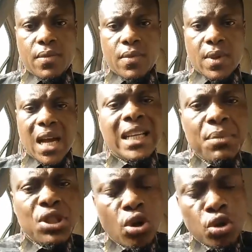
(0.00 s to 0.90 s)
And let
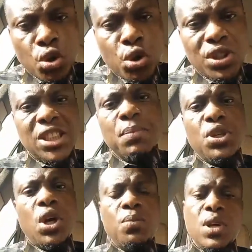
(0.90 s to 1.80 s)
me also use this
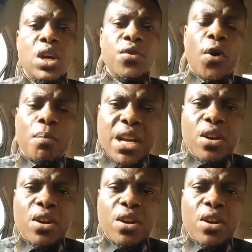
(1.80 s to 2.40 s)
medium for many